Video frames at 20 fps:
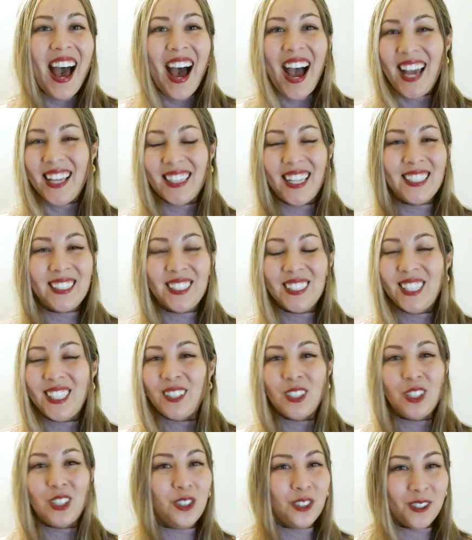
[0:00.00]
I like to tell
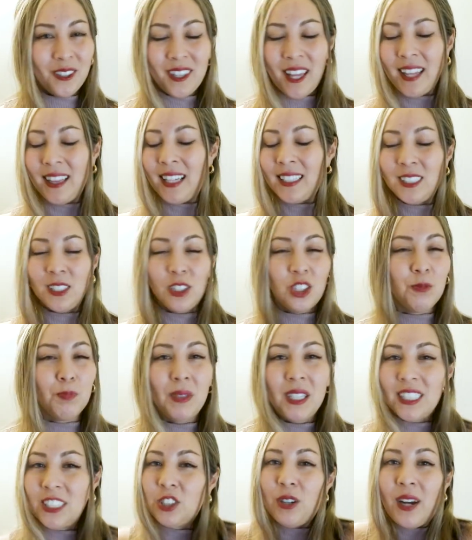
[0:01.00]
the truth. I like to
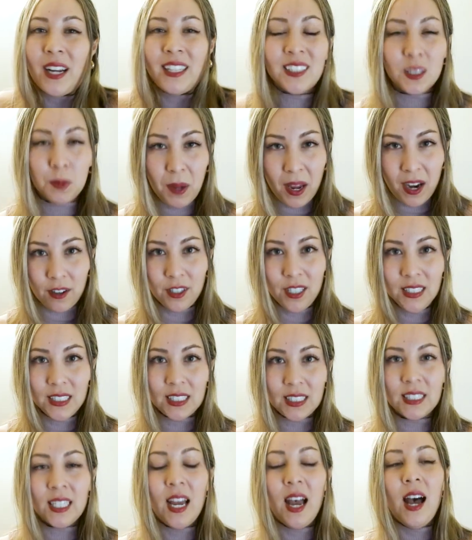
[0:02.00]
be
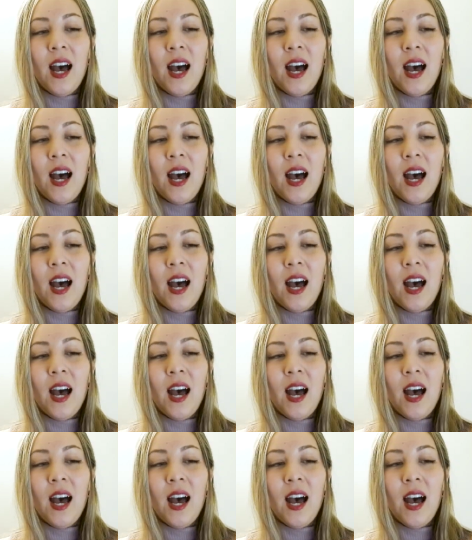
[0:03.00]
transparent.